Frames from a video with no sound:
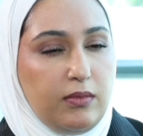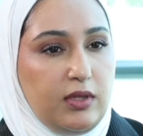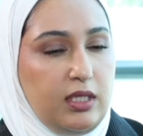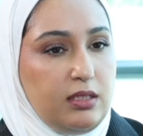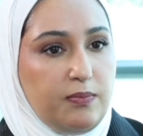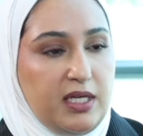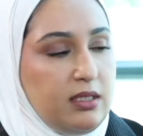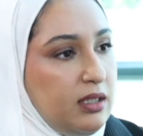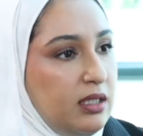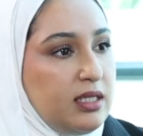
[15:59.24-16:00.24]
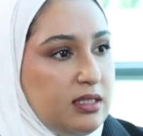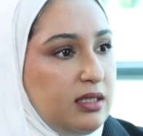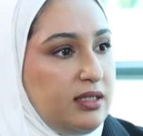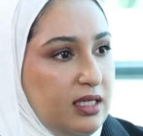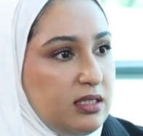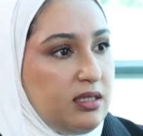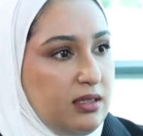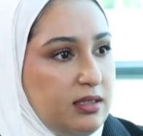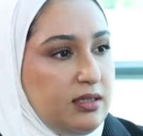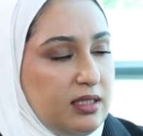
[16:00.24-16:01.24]
These basically the sick days
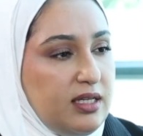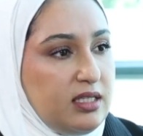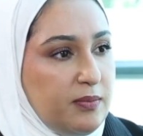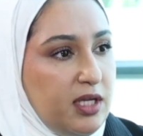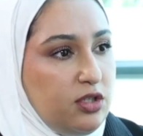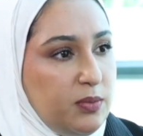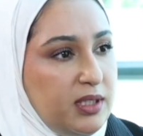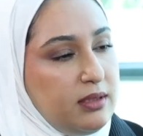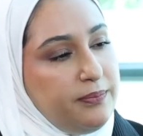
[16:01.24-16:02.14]
management.